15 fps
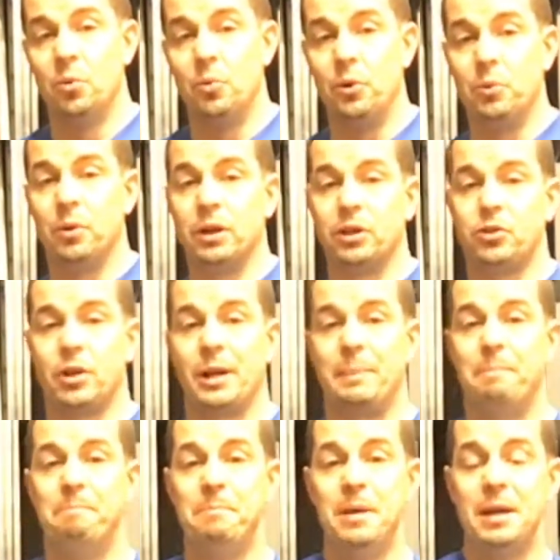we want to try to
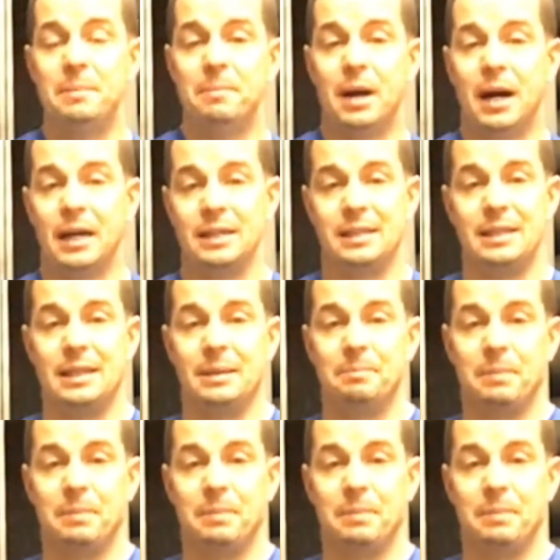minimize the